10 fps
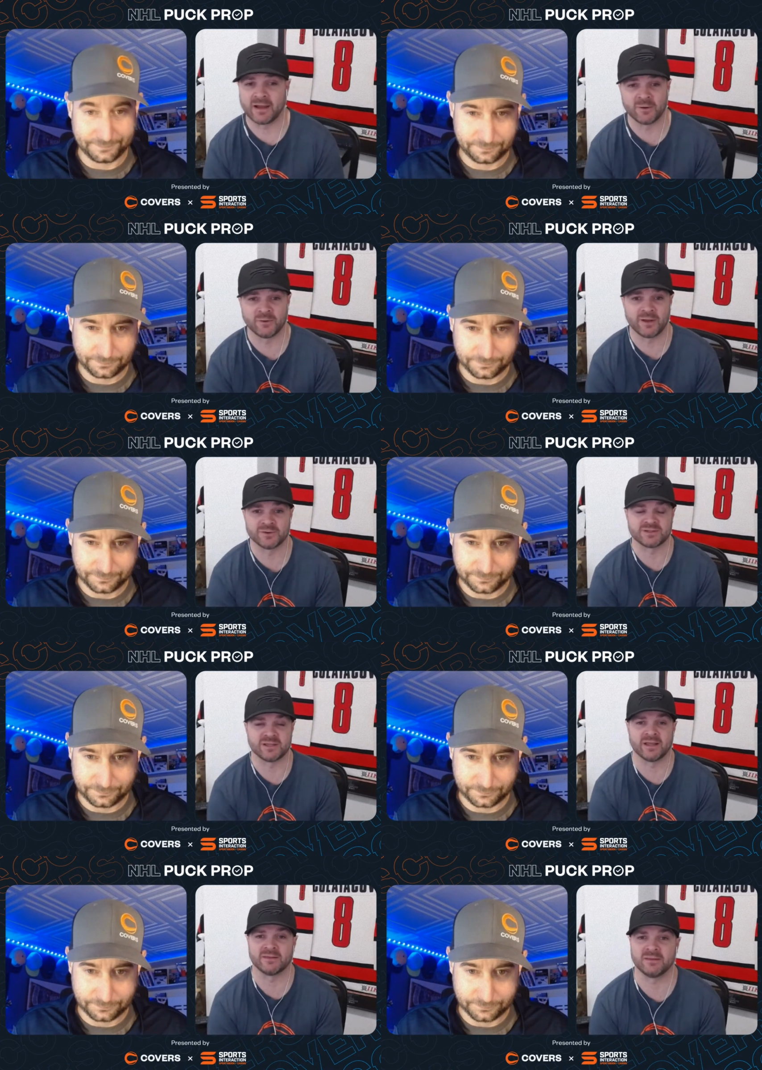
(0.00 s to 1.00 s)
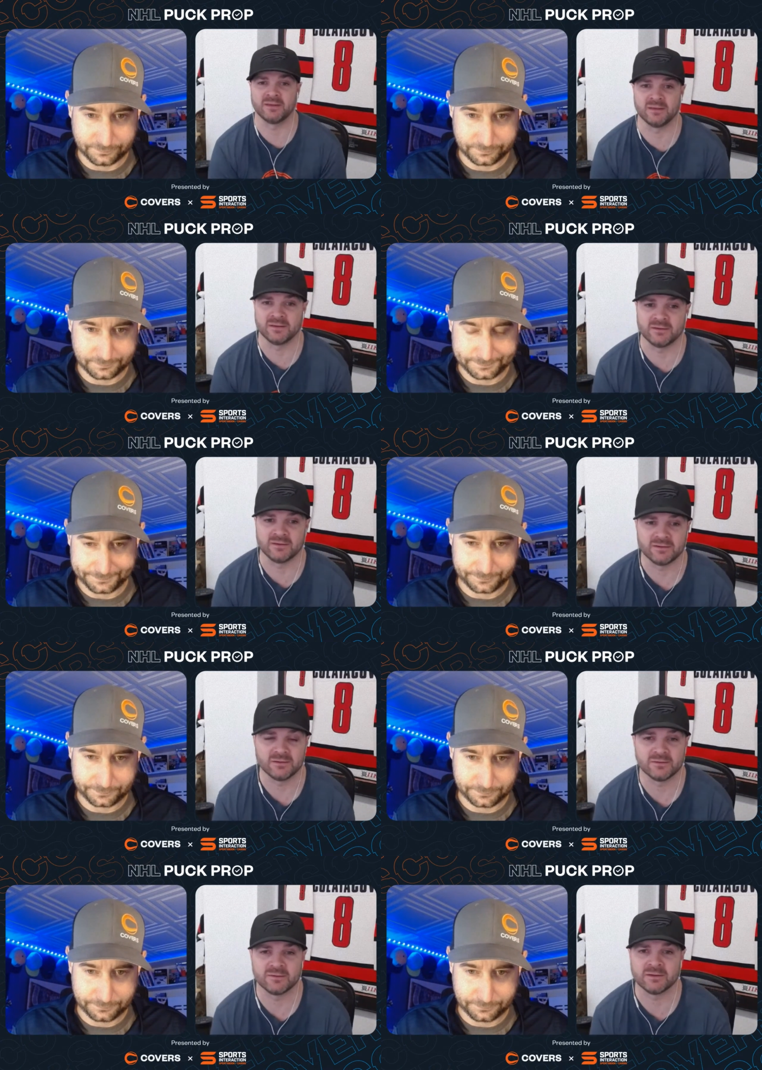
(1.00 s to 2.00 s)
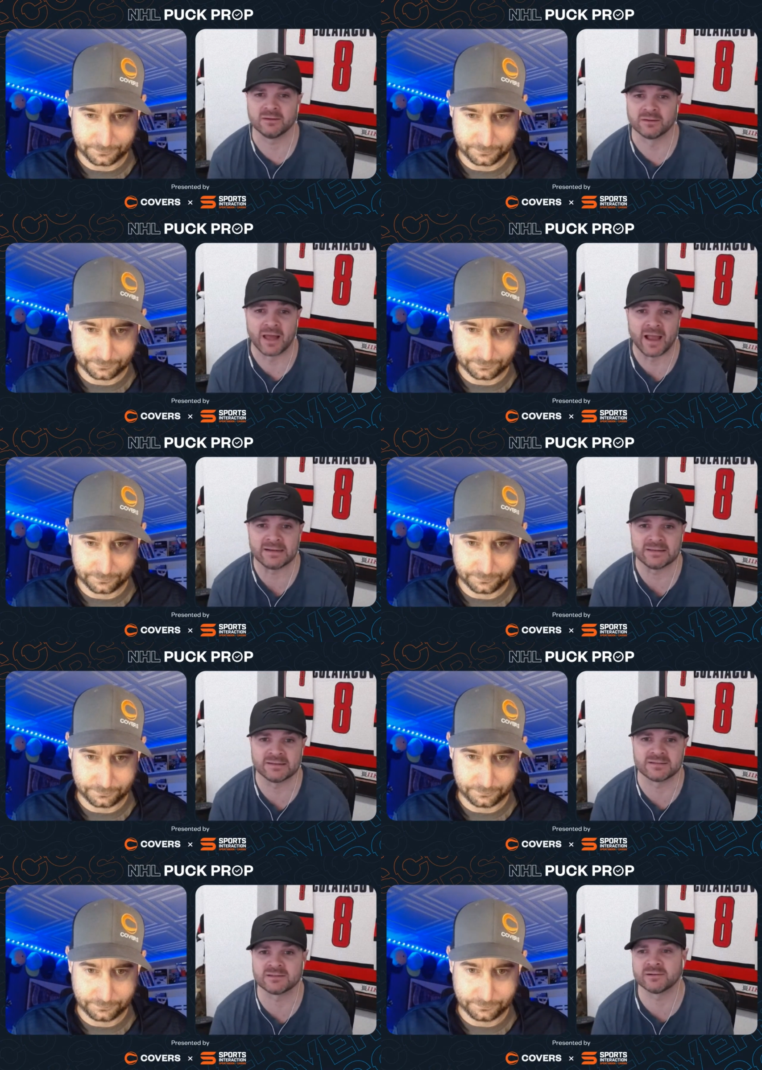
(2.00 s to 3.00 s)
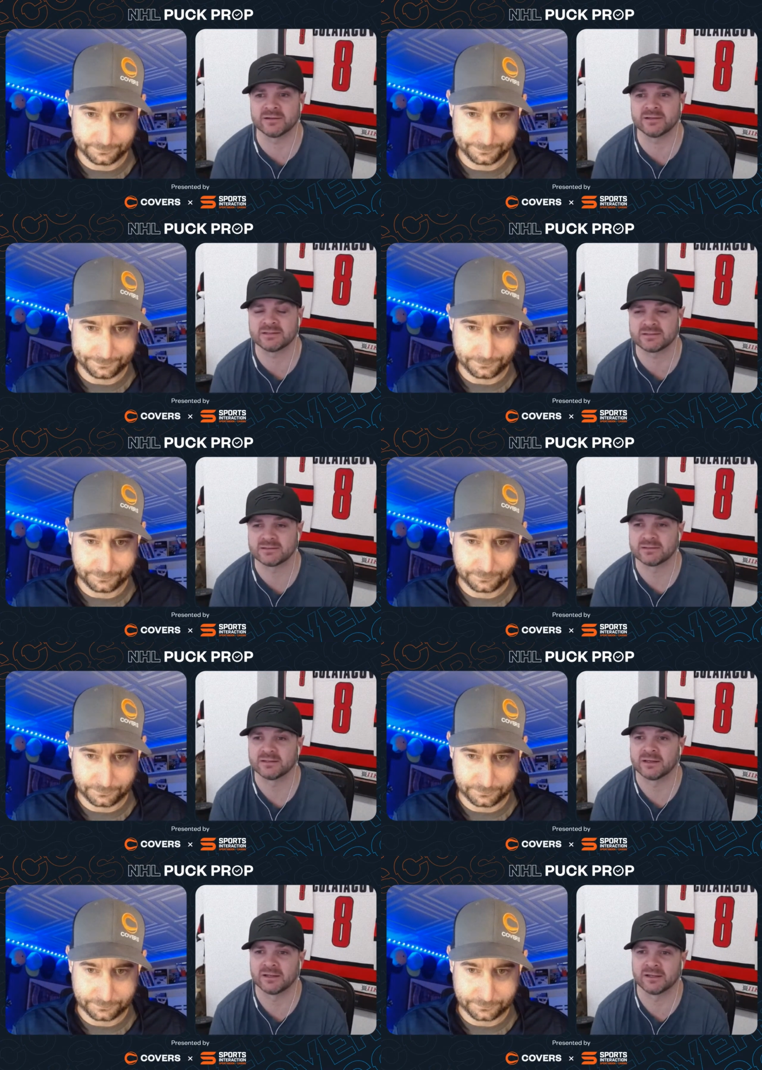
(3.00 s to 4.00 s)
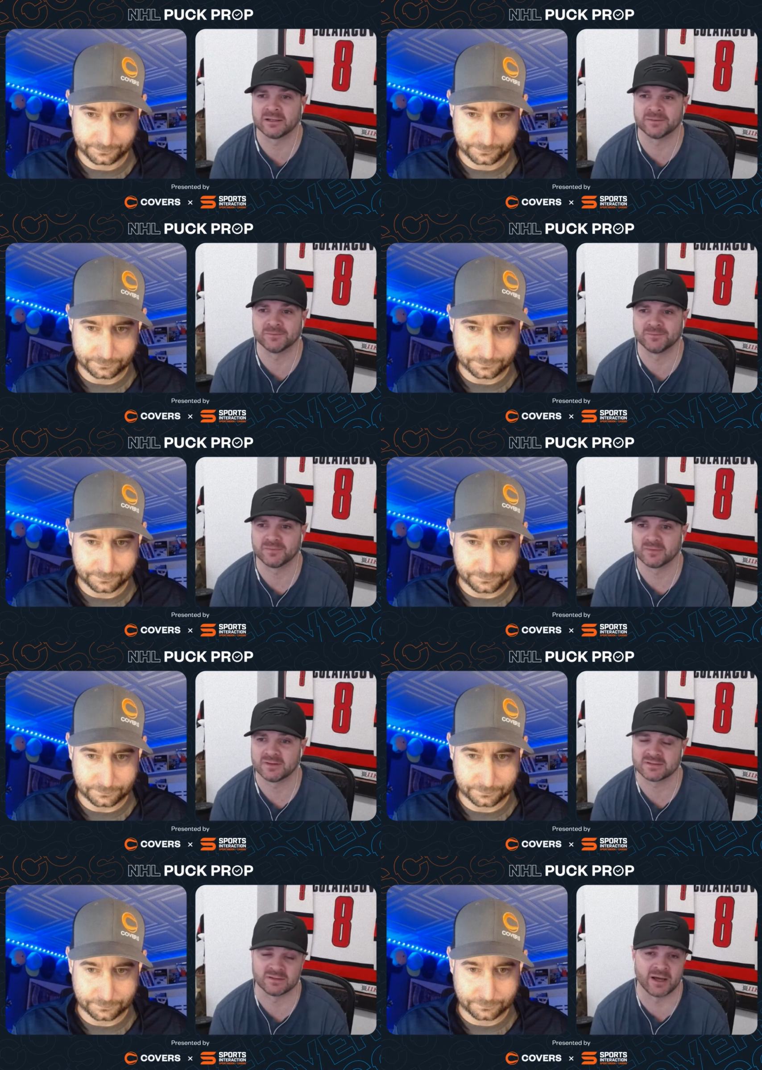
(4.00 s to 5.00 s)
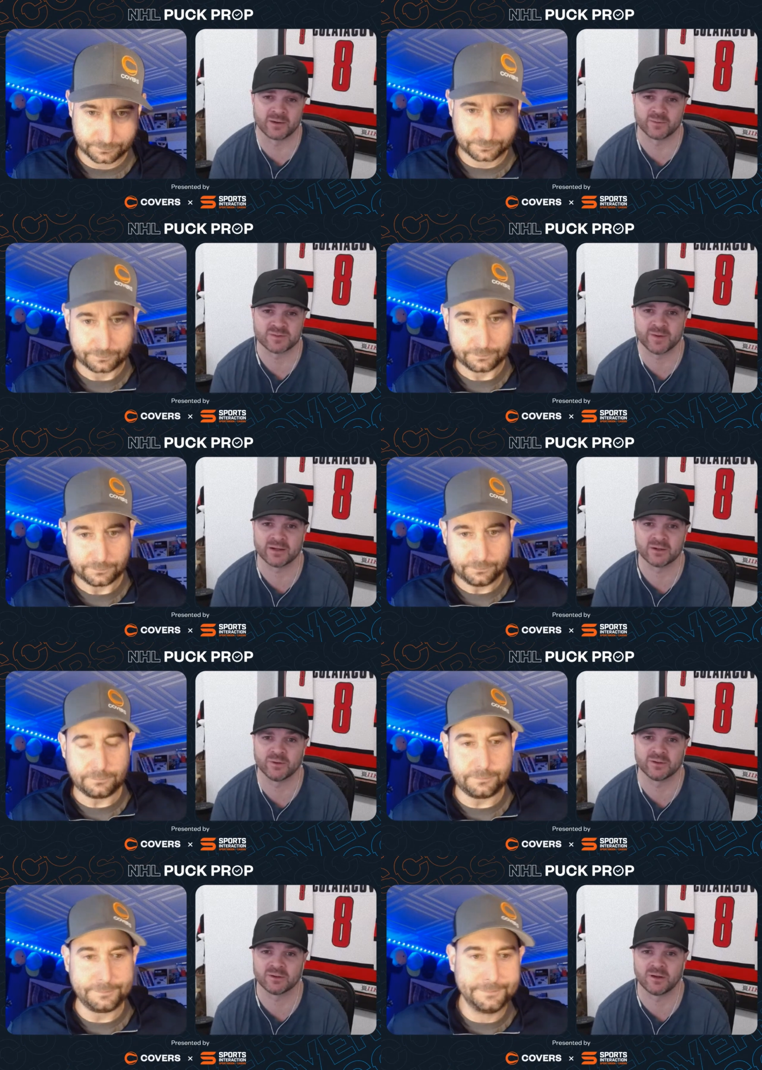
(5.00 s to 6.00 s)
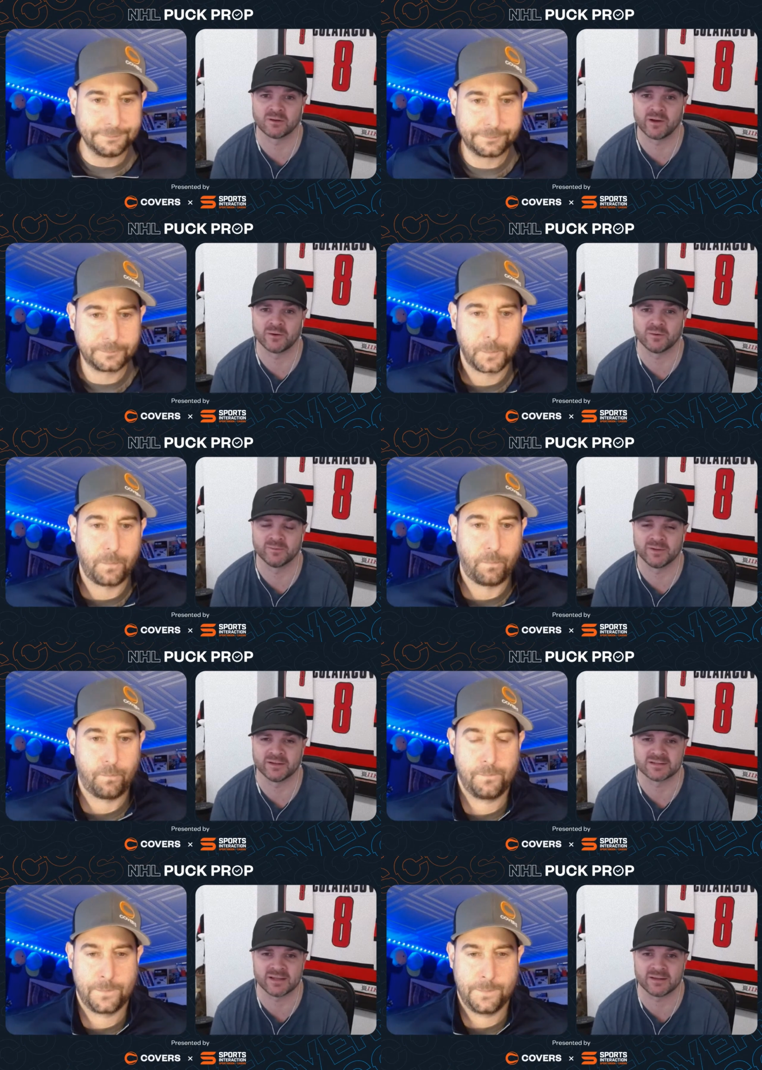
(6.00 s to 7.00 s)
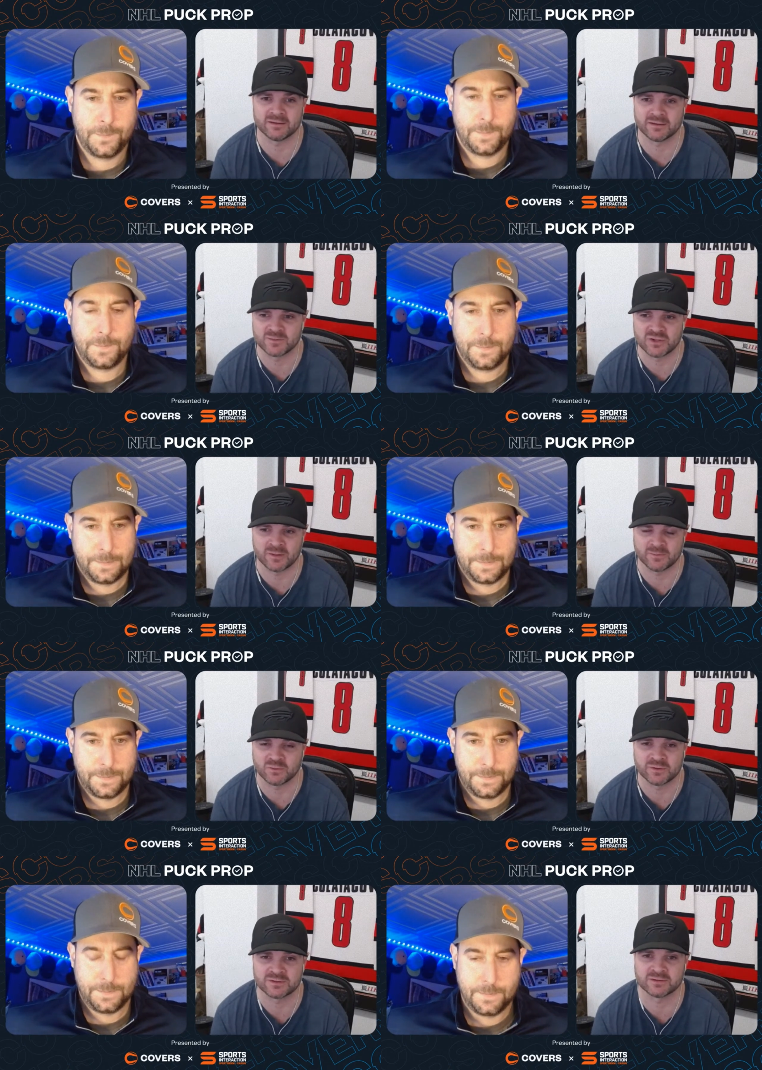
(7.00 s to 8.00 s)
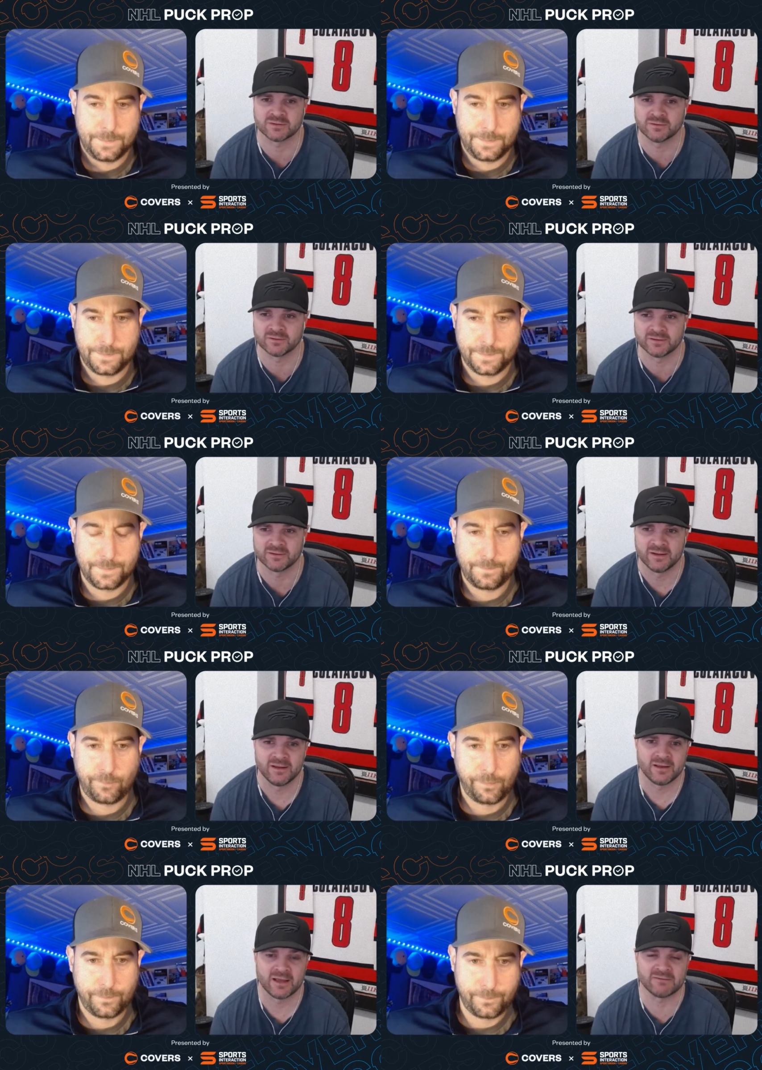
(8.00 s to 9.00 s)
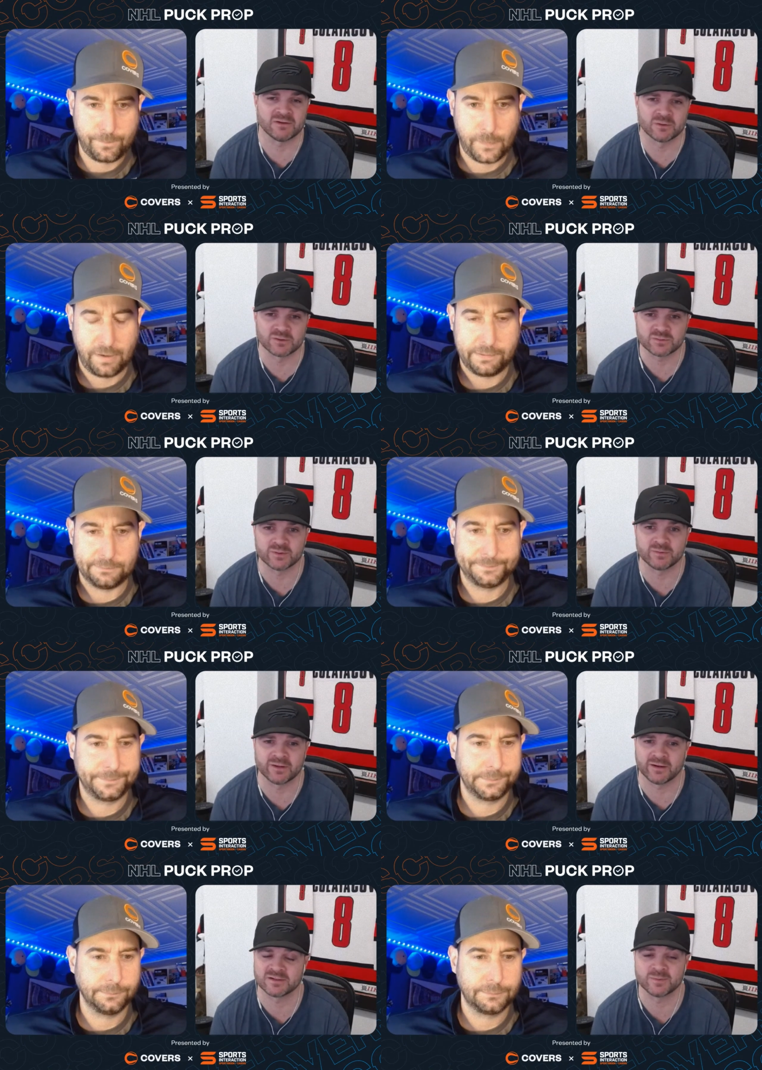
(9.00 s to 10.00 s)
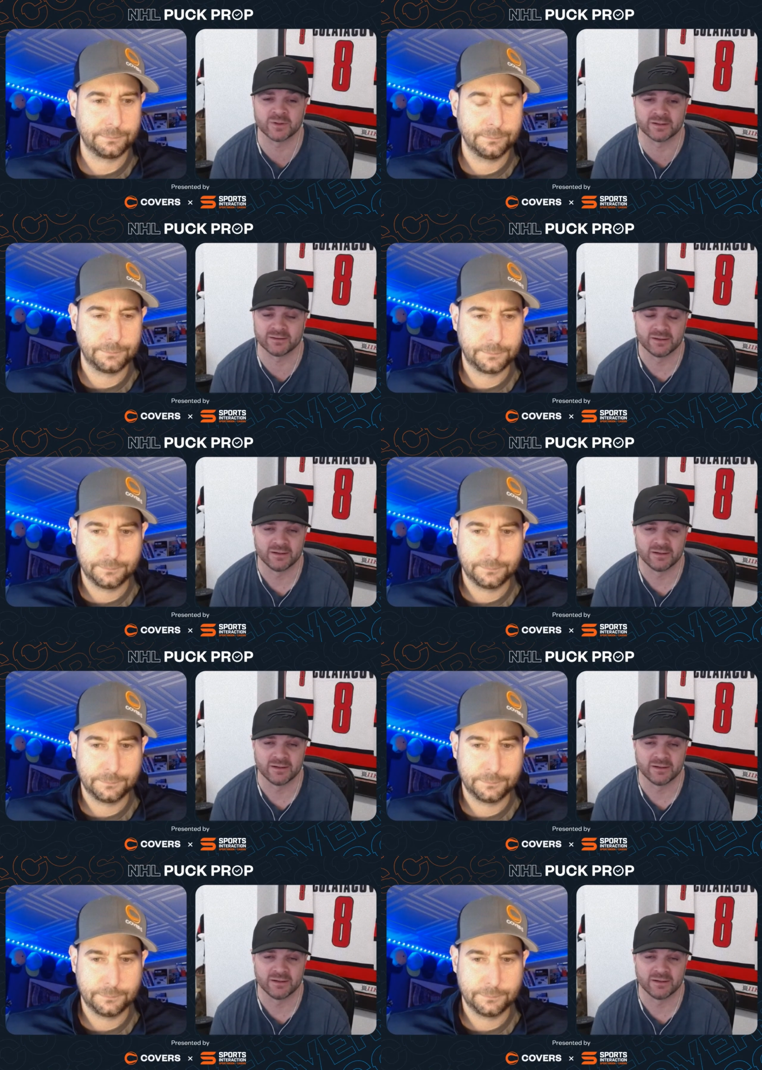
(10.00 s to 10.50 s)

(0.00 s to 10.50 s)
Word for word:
Speaker 1: I I don't understand the the line in this series. Um, it's a lot of respect going to Colorado, being a Stanley Cup champ two years ago, and having those three players. But